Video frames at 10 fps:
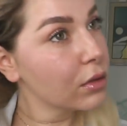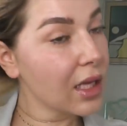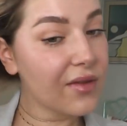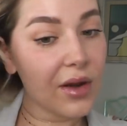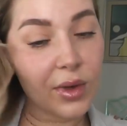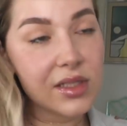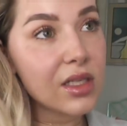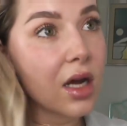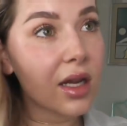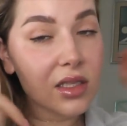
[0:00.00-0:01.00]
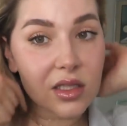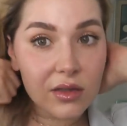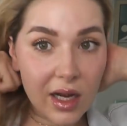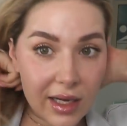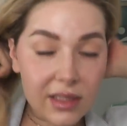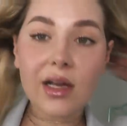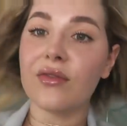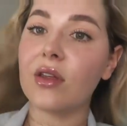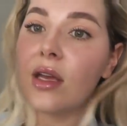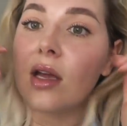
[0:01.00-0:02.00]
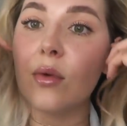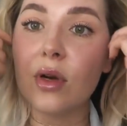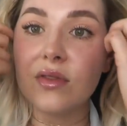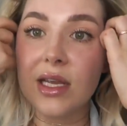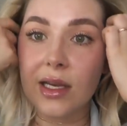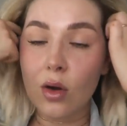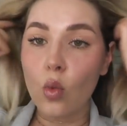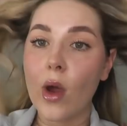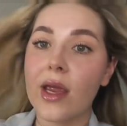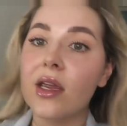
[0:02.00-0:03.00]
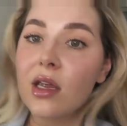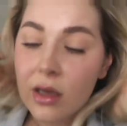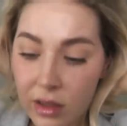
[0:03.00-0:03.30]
And if I wasn't talking to you guys, I feel like I would have taken way